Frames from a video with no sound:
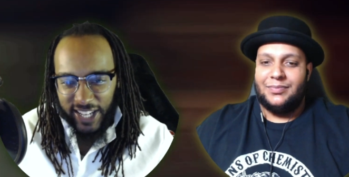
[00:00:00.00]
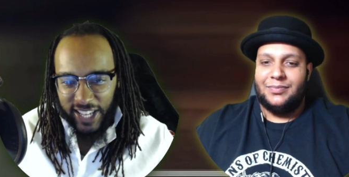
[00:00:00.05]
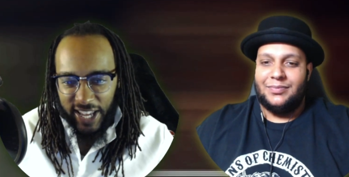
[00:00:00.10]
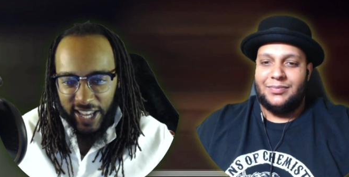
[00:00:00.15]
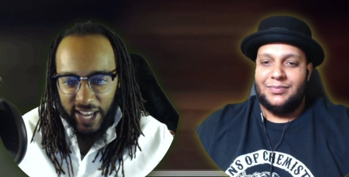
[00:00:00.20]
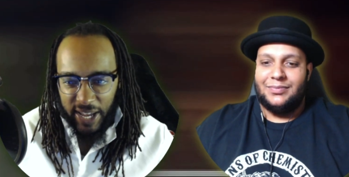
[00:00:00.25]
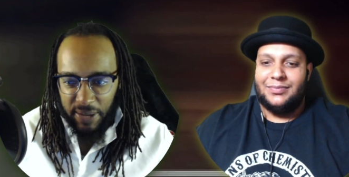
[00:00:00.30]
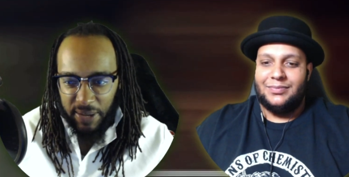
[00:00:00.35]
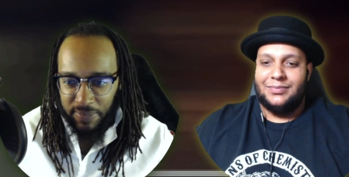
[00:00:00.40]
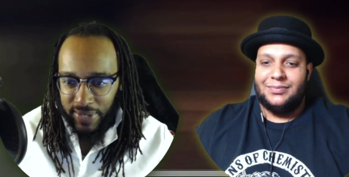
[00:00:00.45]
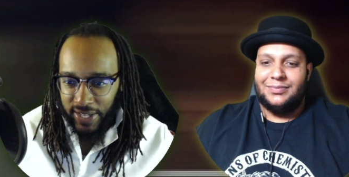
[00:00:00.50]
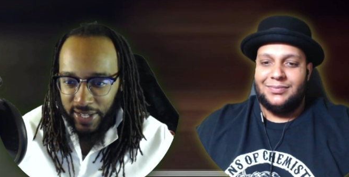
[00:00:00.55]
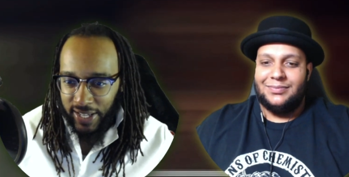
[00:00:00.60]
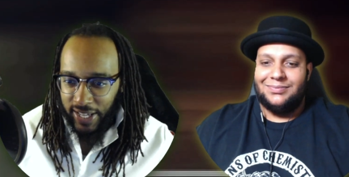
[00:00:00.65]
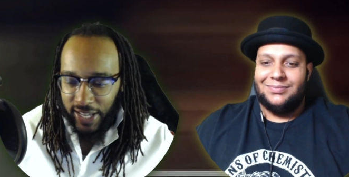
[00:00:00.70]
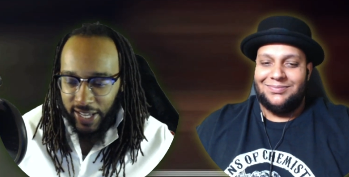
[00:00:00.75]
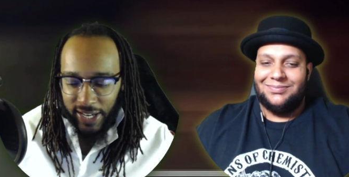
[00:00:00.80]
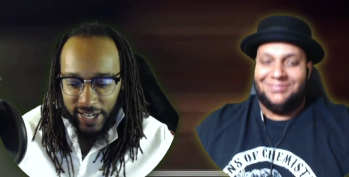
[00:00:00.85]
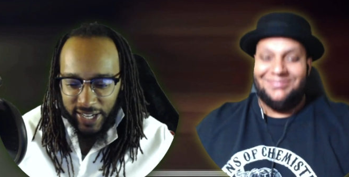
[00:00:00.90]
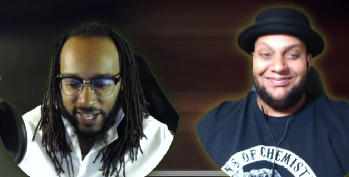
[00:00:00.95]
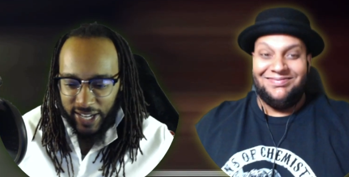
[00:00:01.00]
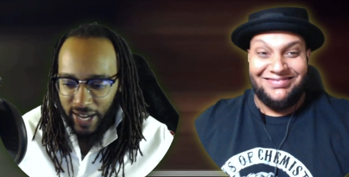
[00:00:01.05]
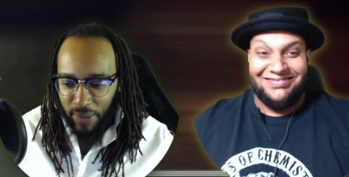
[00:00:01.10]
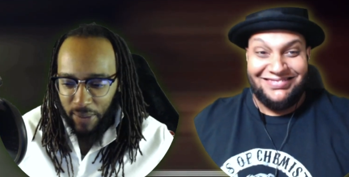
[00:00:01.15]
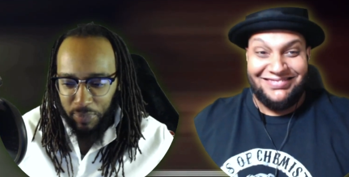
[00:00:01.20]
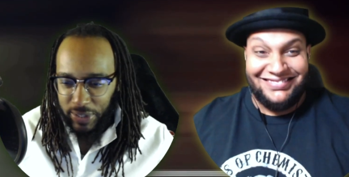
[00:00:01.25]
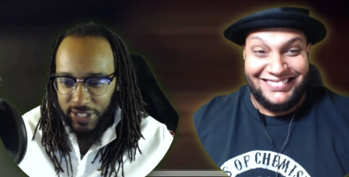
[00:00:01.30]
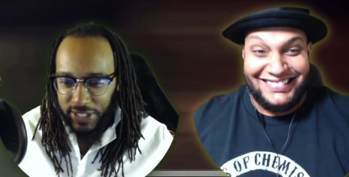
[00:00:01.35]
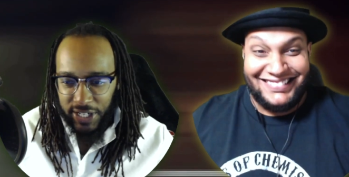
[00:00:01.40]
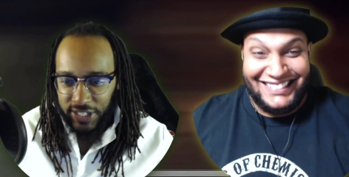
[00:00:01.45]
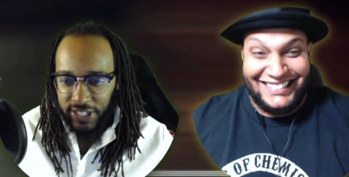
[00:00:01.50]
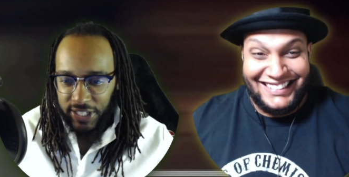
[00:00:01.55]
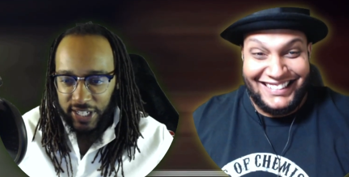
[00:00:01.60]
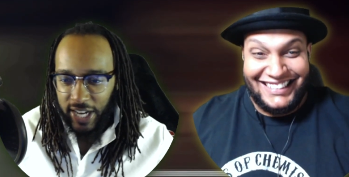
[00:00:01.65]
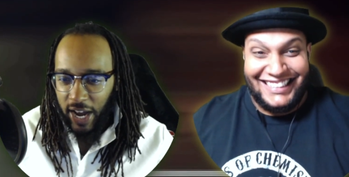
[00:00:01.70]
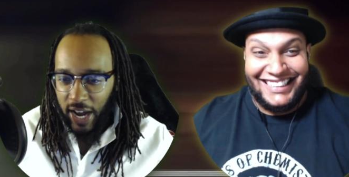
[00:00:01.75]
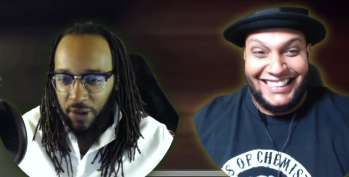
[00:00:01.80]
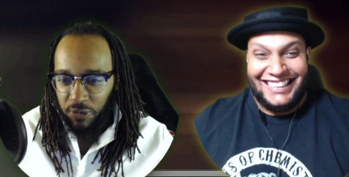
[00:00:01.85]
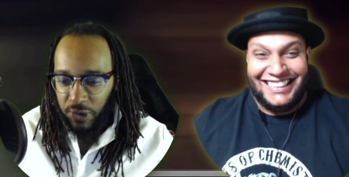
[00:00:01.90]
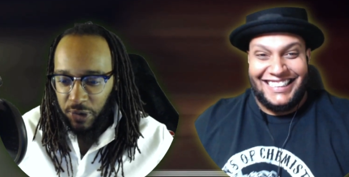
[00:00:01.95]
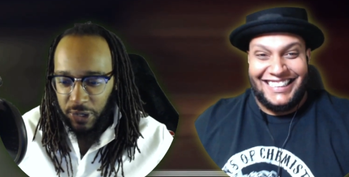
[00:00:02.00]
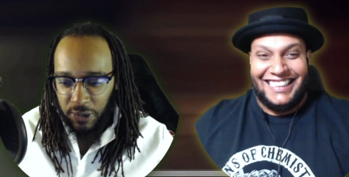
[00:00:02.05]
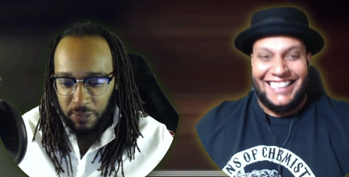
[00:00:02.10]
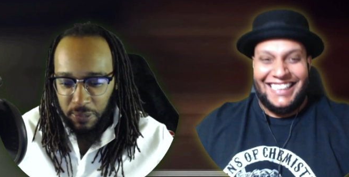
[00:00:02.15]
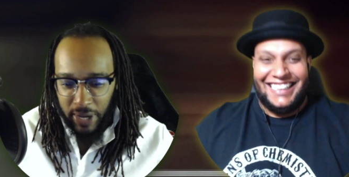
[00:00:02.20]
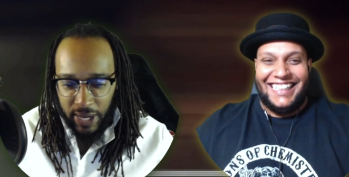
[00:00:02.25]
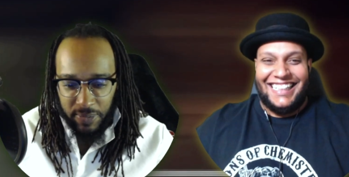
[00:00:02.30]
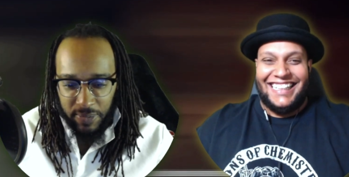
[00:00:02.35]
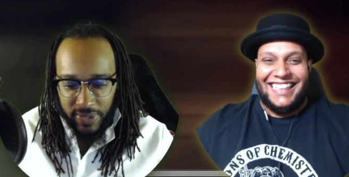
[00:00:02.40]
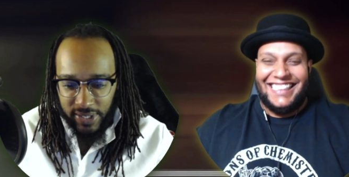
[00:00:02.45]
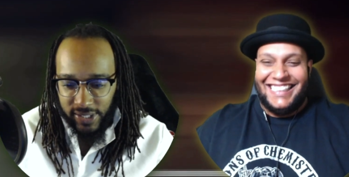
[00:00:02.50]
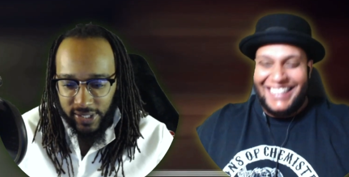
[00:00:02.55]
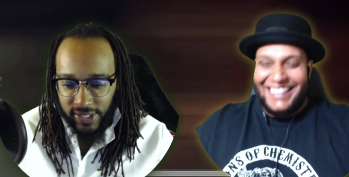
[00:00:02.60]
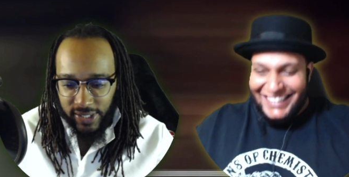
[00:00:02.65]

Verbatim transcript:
Speaker 1: game, and the competition got real, baby.